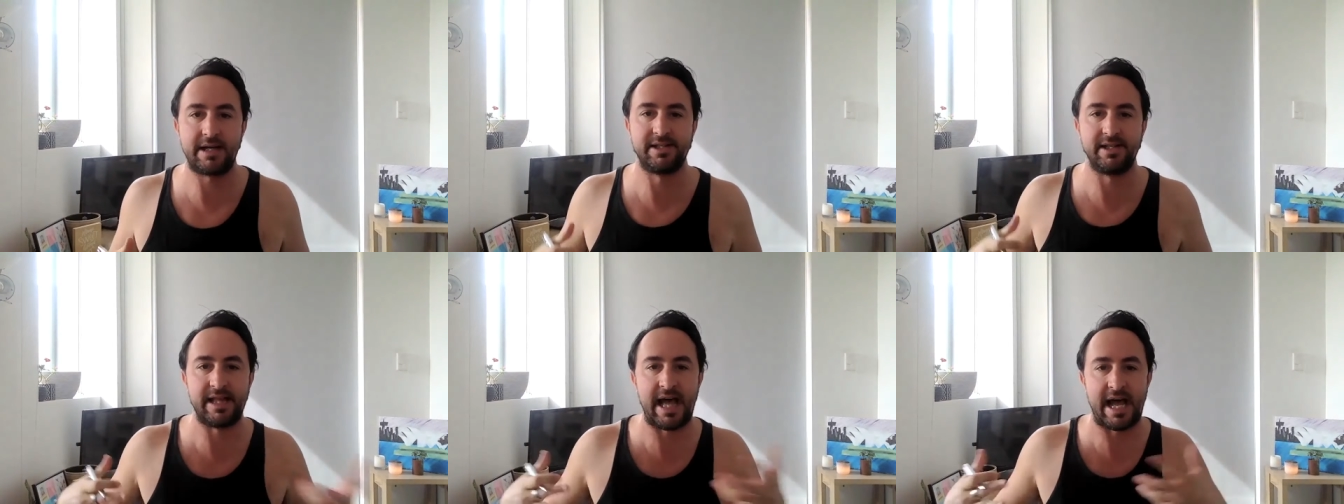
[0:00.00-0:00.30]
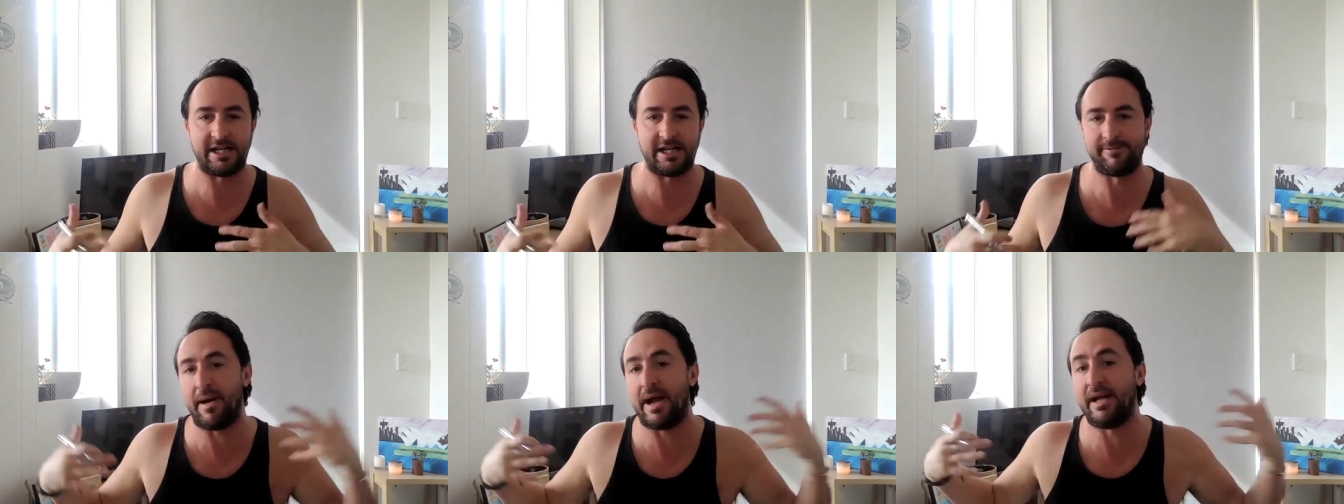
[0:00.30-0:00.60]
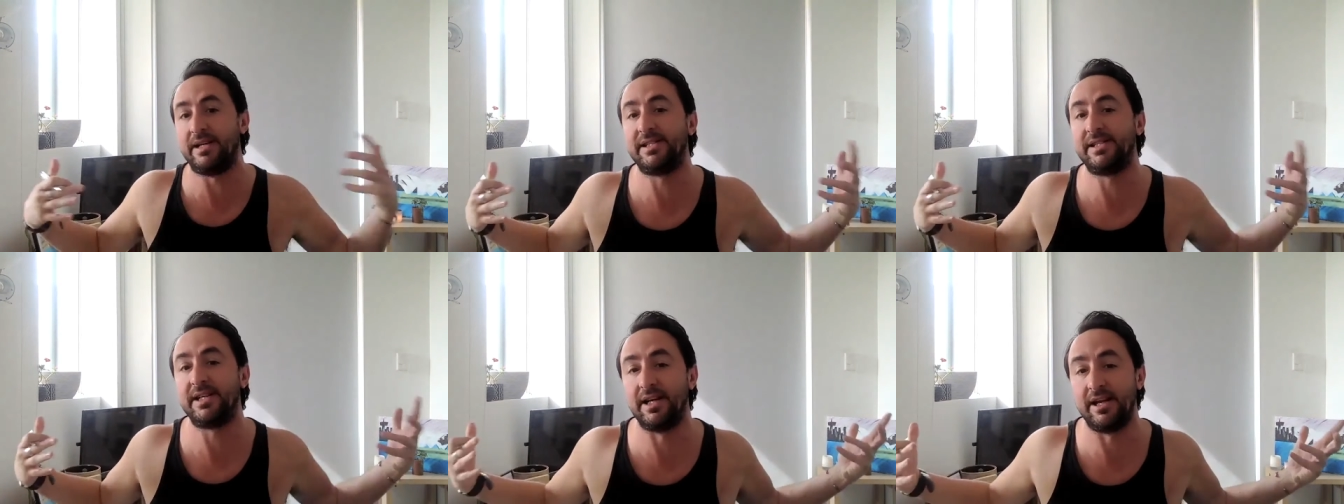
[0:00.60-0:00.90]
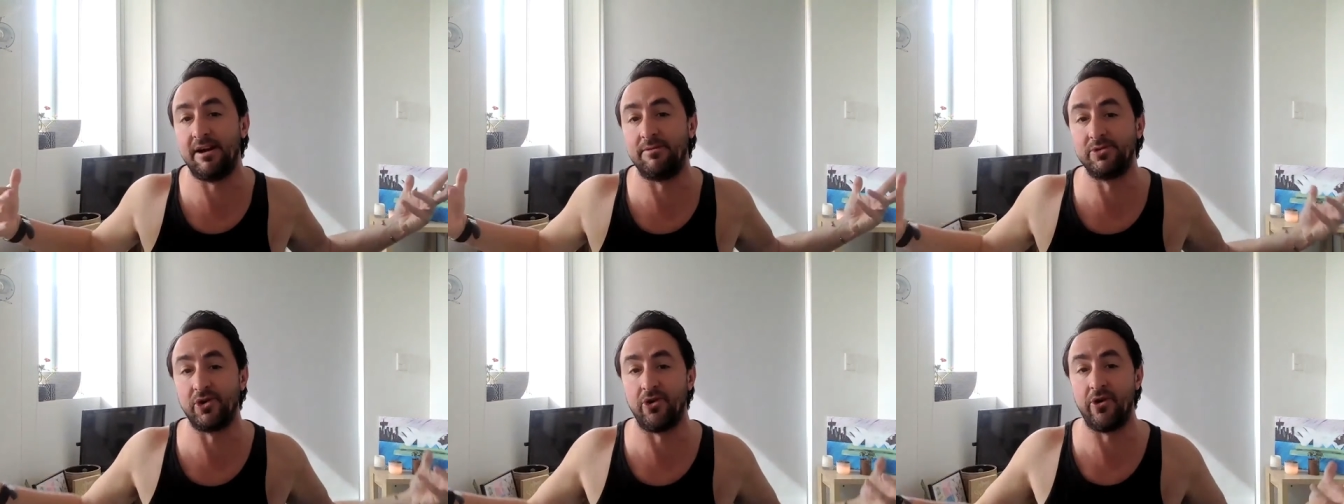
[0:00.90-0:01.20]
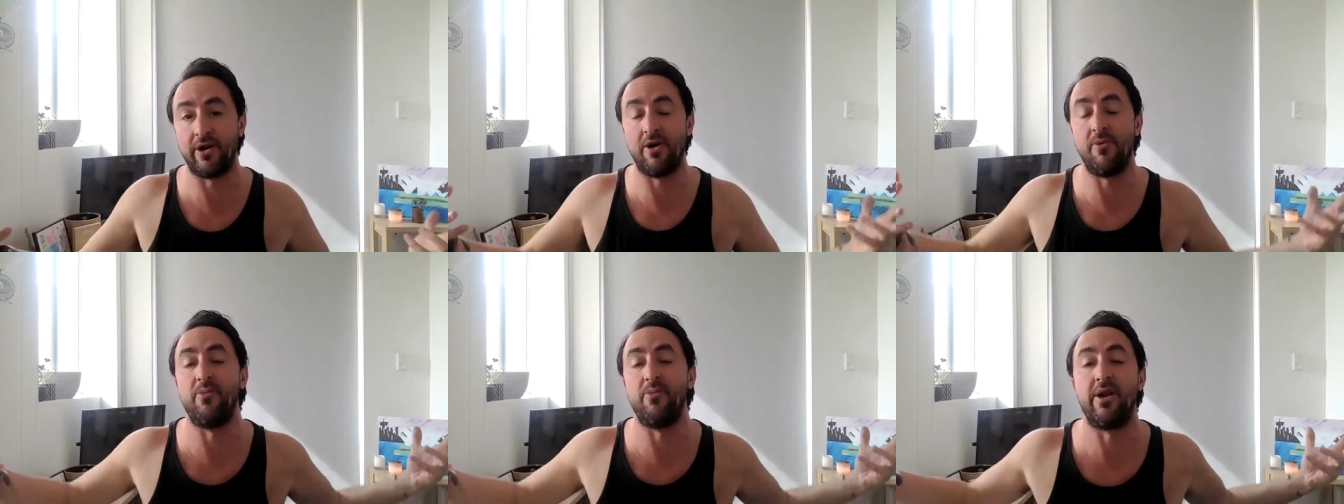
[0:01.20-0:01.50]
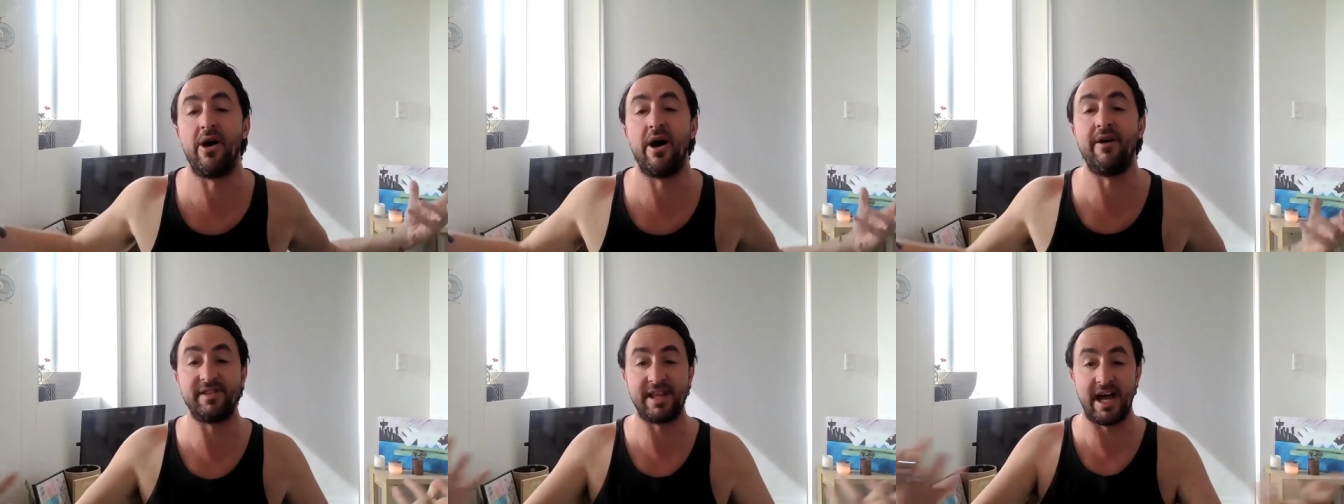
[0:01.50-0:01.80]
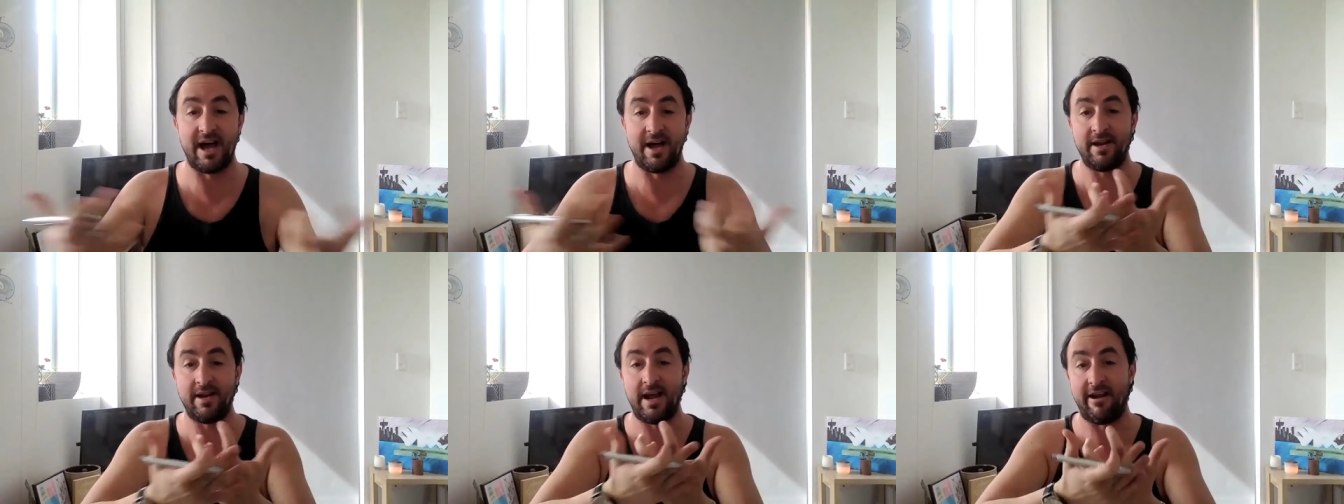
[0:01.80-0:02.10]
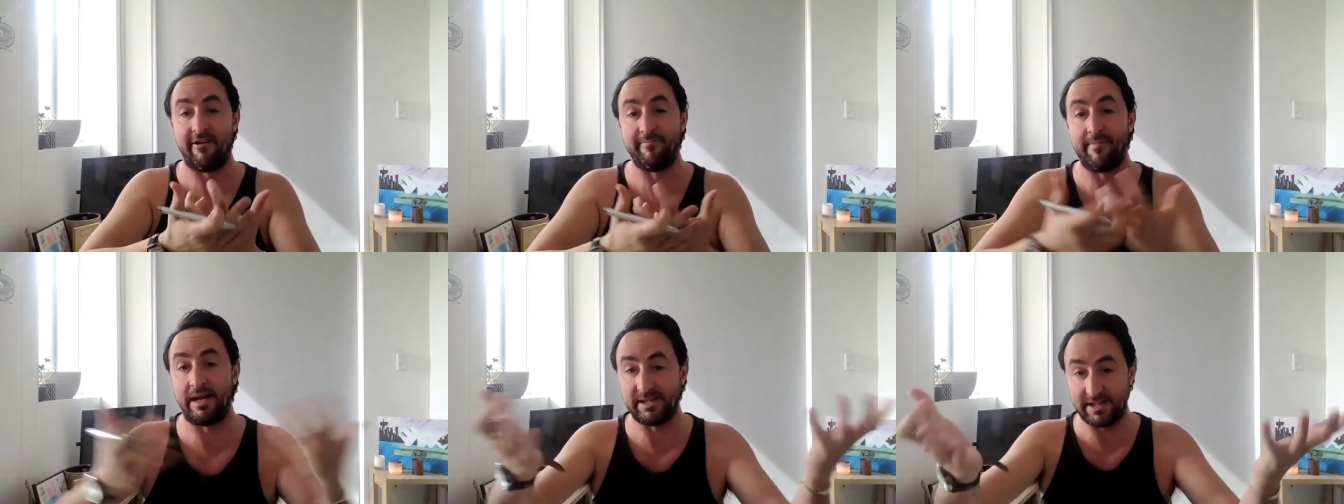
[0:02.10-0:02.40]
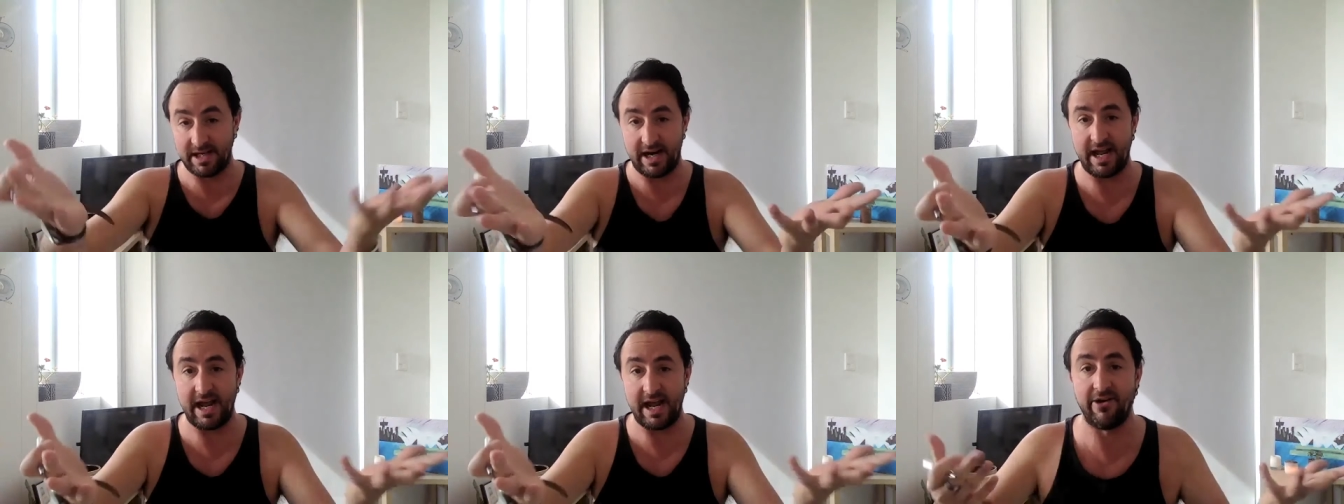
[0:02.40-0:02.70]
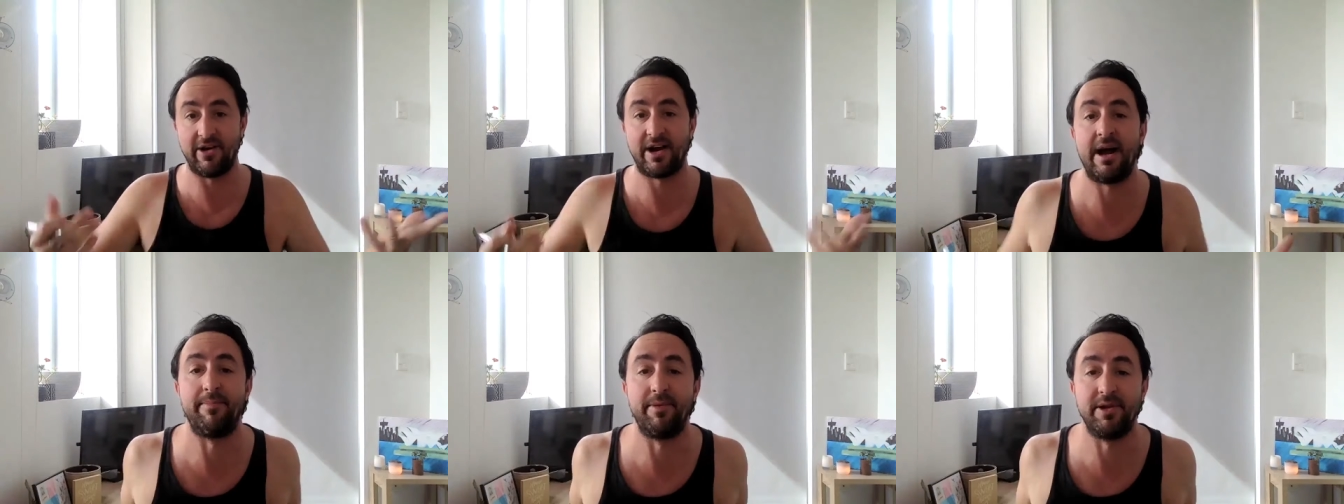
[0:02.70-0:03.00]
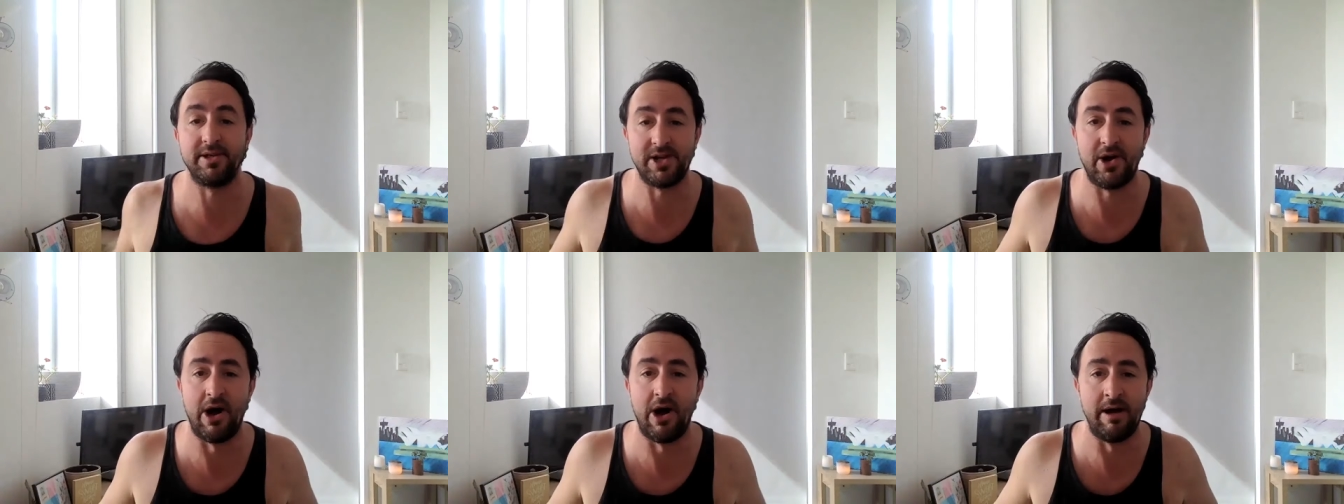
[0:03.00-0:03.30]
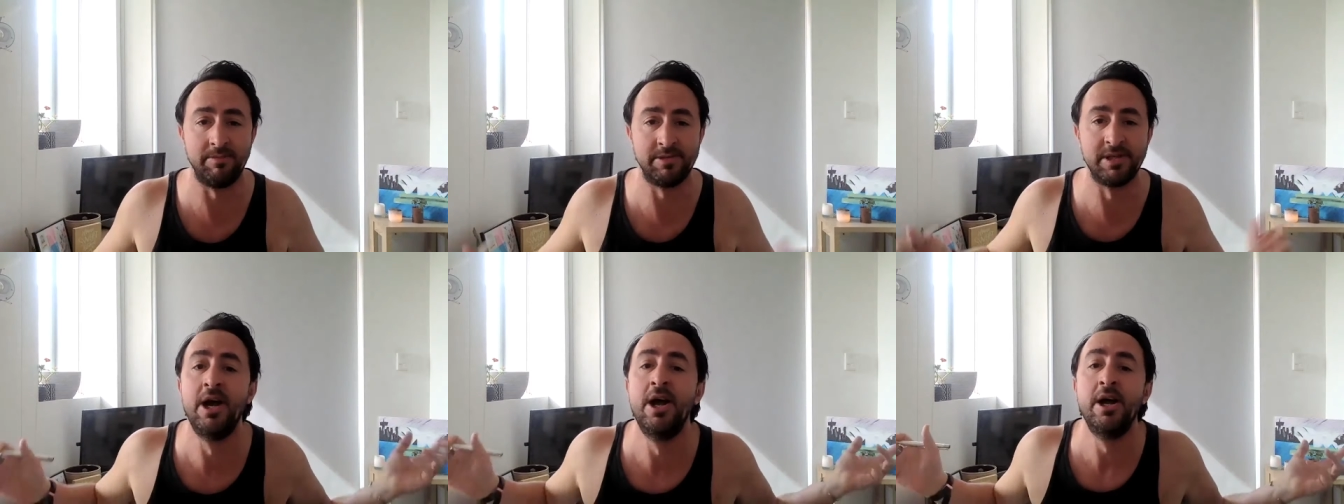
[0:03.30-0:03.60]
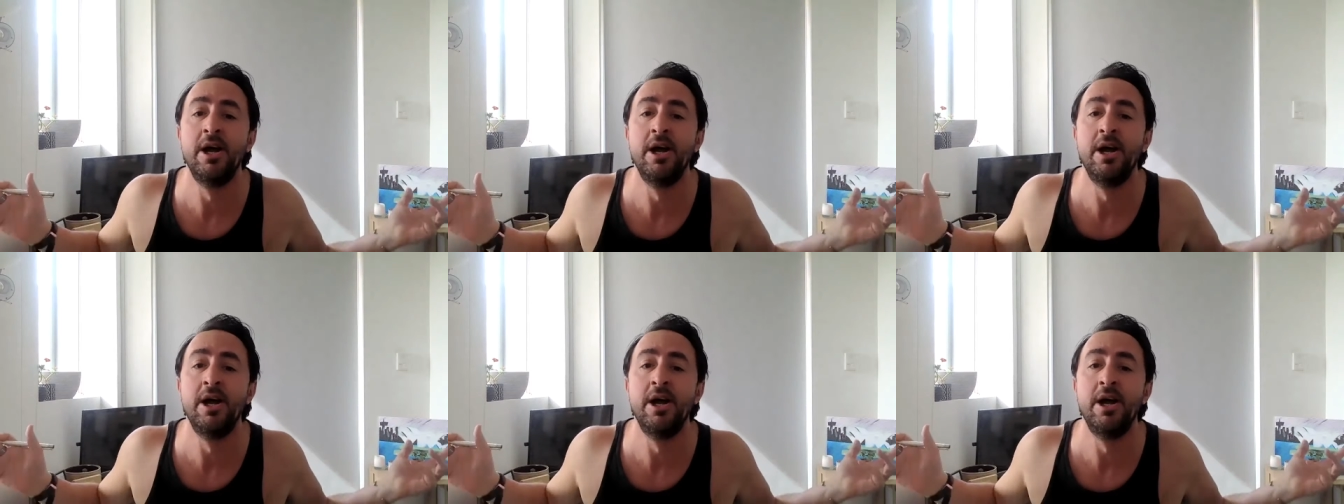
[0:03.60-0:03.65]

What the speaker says: So that's basically, I'm drawing on what I've done, and I've mentioned it here a couple of times,